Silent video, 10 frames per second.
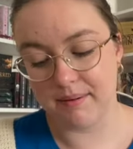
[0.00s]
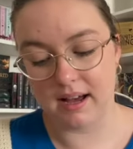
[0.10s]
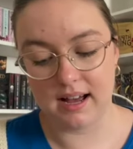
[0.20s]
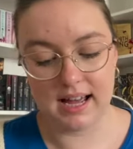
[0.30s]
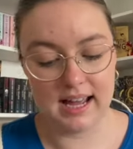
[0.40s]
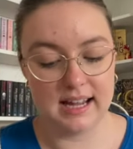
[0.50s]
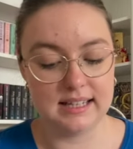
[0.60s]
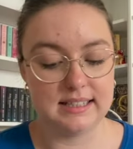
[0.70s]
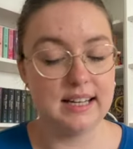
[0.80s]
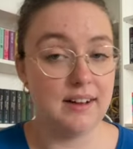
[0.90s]
I
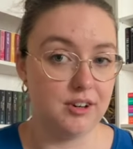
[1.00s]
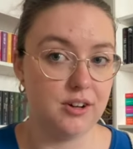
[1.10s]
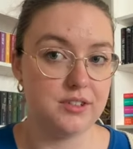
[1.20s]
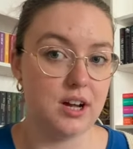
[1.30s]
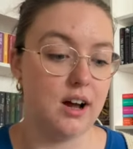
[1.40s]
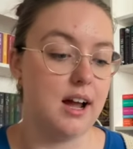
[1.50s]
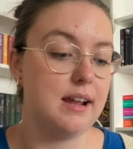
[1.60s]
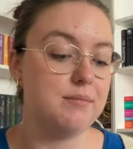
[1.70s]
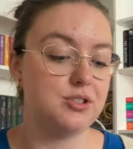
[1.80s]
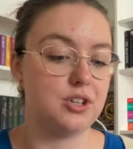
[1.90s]
didn't have a lot of
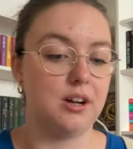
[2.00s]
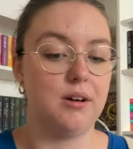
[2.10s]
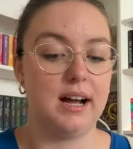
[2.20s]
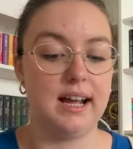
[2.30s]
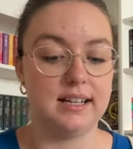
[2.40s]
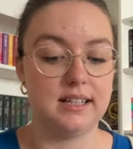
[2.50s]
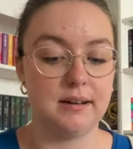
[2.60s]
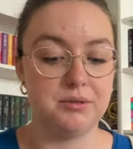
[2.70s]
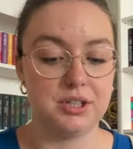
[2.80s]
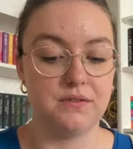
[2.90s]
time, so I ended
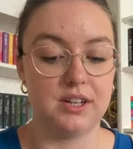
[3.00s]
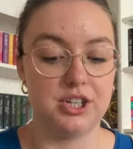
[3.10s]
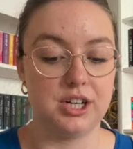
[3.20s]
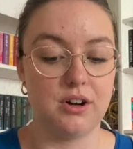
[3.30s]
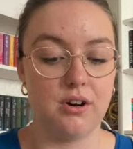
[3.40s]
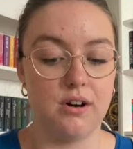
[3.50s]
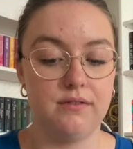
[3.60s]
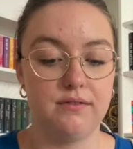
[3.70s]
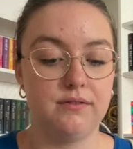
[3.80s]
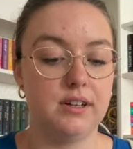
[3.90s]
up just finishing off
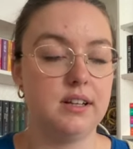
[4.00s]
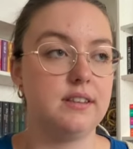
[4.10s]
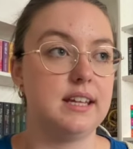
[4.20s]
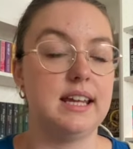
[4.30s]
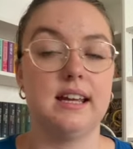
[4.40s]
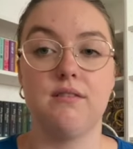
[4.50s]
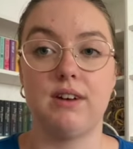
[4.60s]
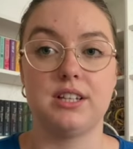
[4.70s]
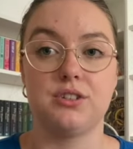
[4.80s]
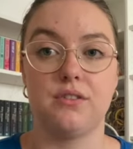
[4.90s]
the
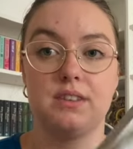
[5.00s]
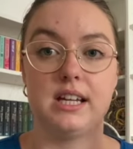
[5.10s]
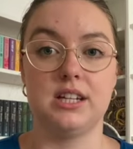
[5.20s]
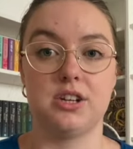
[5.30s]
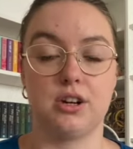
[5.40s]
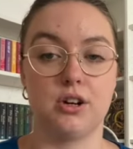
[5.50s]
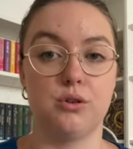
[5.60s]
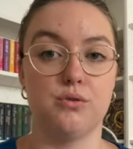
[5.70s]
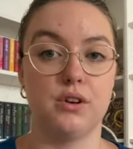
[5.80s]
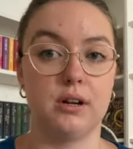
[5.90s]
rest of the Tokyo
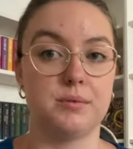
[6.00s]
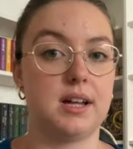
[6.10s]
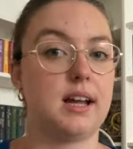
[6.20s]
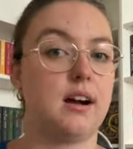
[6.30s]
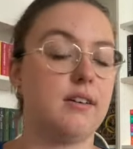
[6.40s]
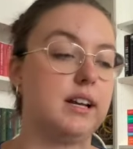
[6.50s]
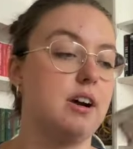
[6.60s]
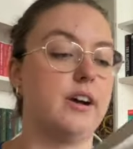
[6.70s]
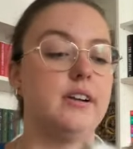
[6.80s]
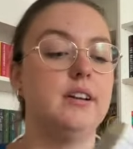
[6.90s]
Ghoul volumes that I currently
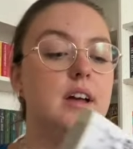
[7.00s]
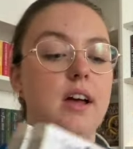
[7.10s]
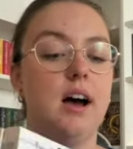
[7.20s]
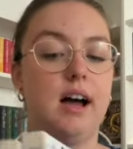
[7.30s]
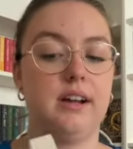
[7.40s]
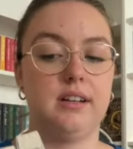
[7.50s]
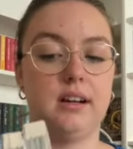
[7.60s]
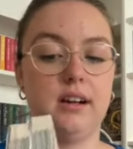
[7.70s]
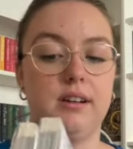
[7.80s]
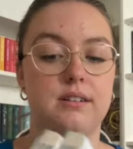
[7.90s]
own. I only
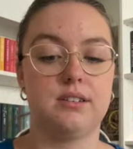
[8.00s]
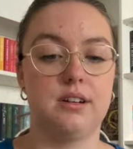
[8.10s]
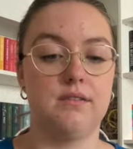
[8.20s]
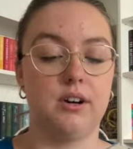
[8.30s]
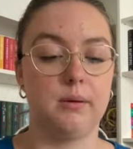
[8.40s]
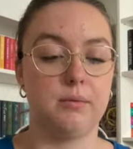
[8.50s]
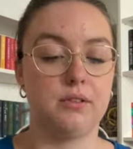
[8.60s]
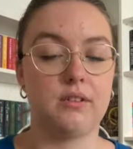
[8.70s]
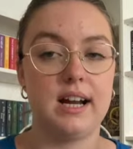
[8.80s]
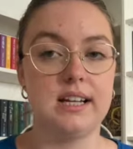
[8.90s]
own 2 volume
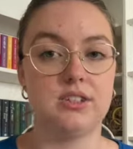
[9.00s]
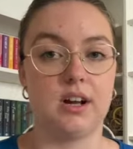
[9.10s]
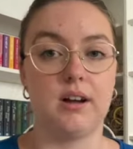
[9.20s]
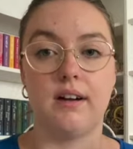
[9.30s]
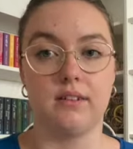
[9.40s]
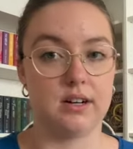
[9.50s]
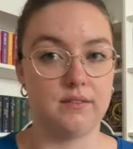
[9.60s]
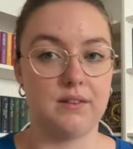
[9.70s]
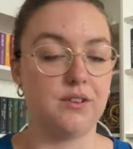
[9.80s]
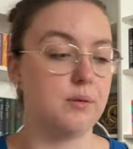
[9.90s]
3, so I've already
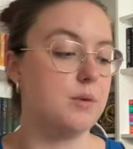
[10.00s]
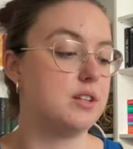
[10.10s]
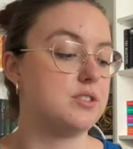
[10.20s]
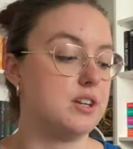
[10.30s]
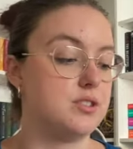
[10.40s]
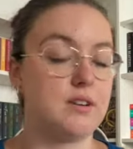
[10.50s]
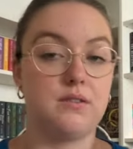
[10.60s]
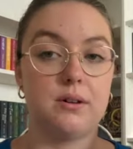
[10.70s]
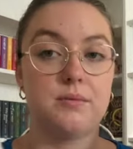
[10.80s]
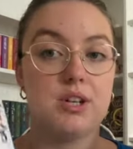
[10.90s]
read volume 1, so I just read
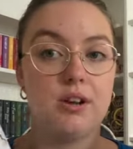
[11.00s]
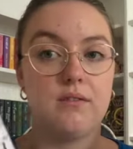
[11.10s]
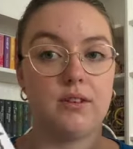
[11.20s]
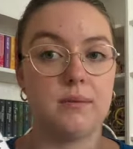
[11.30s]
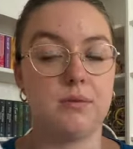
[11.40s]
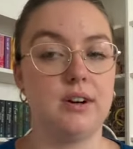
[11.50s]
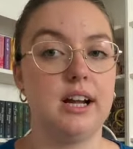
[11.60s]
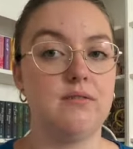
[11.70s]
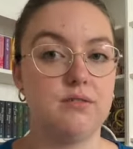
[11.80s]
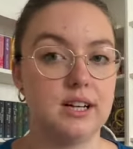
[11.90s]
volume 2 and volume
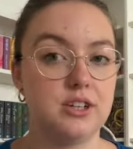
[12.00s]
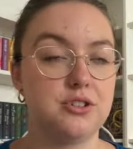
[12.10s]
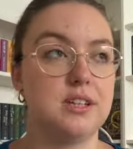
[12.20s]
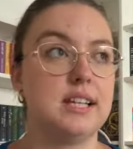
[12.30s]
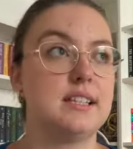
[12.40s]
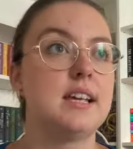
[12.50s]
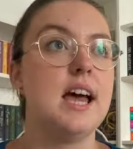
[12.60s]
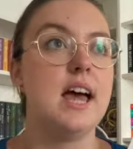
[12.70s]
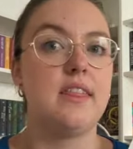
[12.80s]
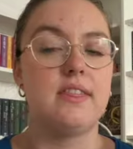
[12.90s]
3. Really enjoyed this.
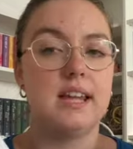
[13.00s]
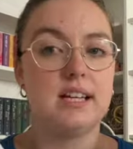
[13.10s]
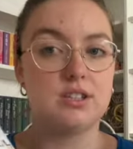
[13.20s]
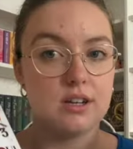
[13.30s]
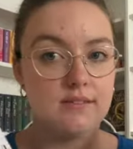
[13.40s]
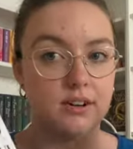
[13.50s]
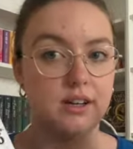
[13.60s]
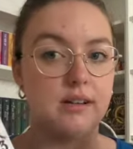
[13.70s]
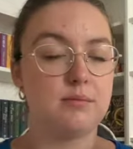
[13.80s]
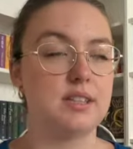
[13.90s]
These two
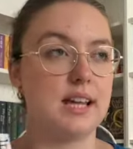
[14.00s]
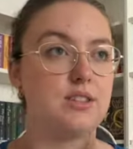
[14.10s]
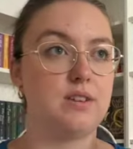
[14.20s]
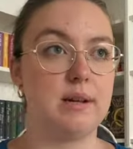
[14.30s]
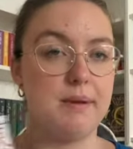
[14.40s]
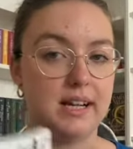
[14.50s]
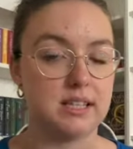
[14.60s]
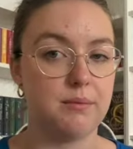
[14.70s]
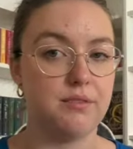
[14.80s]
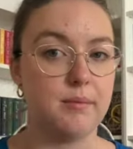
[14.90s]
volumes, things really picked
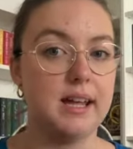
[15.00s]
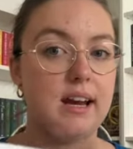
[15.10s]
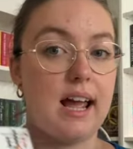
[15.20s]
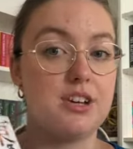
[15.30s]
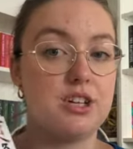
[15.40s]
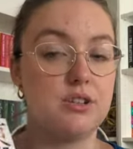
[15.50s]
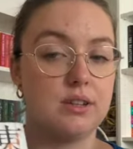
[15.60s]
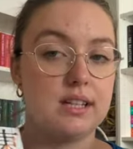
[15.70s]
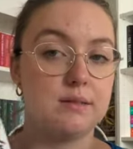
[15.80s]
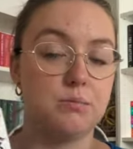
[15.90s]
up for me, and I actually enjoyed
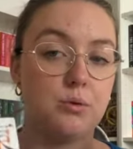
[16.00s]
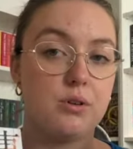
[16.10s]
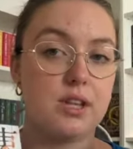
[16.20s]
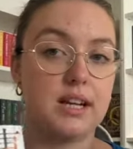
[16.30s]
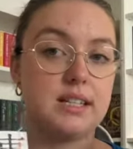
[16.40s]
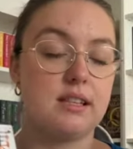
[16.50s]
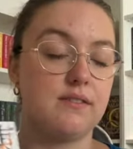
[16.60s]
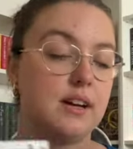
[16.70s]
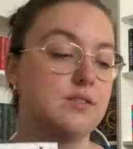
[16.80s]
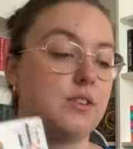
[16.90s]
these more than I did the
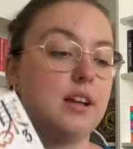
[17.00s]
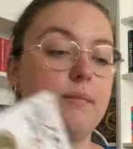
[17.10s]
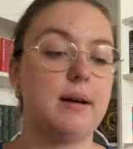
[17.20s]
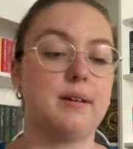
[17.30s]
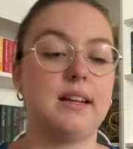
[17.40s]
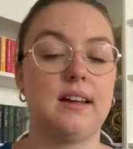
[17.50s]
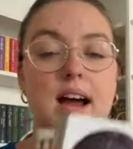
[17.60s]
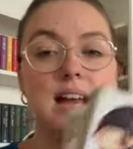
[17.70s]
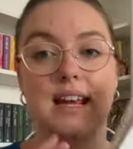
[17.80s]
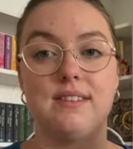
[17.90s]
first volume.
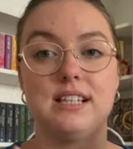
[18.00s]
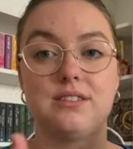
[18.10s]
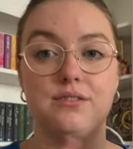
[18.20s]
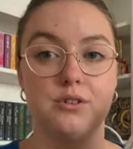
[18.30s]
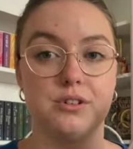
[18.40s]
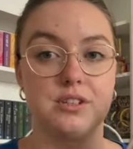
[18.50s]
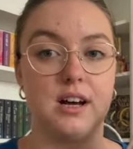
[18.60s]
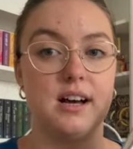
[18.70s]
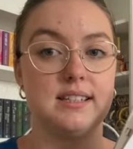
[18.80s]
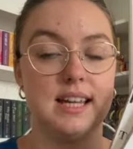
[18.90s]
I gave these 4
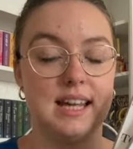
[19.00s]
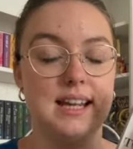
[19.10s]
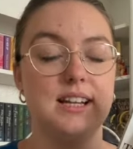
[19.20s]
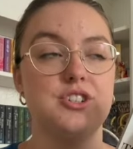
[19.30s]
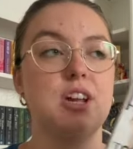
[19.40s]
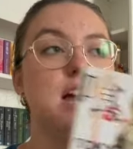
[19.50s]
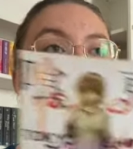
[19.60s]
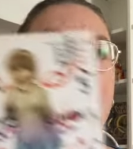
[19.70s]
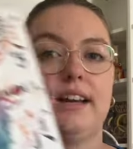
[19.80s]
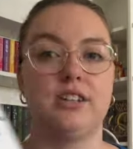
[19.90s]
stars each.
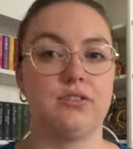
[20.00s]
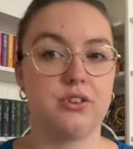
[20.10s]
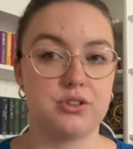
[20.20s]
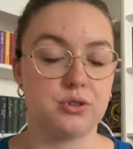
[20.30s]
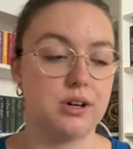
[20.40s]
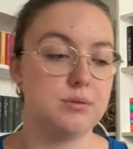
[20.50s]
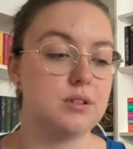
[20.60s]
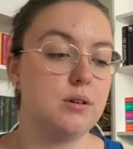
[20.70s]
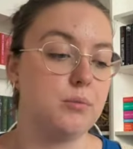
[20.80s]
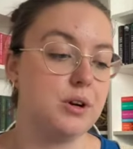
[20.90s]
I just thought the story was a
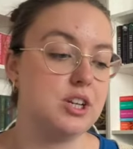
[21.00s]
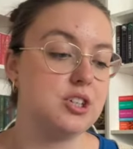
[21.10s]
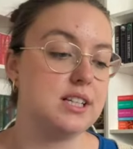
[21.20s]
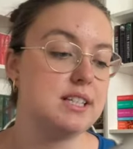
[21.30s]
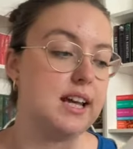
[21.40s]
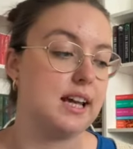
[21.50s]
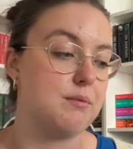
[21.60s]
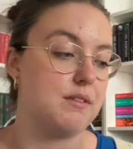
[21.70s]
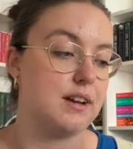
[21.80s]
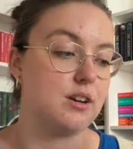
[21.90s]
lot more interesting, and we
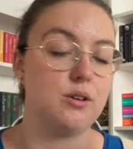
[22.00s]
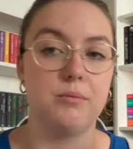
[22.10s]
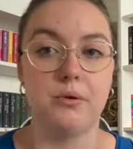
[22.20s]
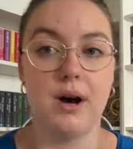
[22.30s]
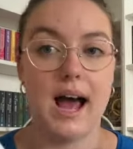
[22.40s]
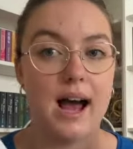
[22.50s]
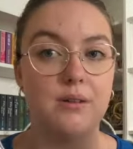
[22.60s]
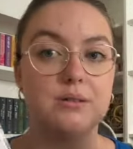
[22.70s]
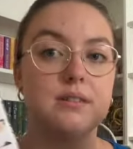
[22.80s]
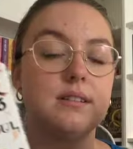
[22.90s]
found a lot more out.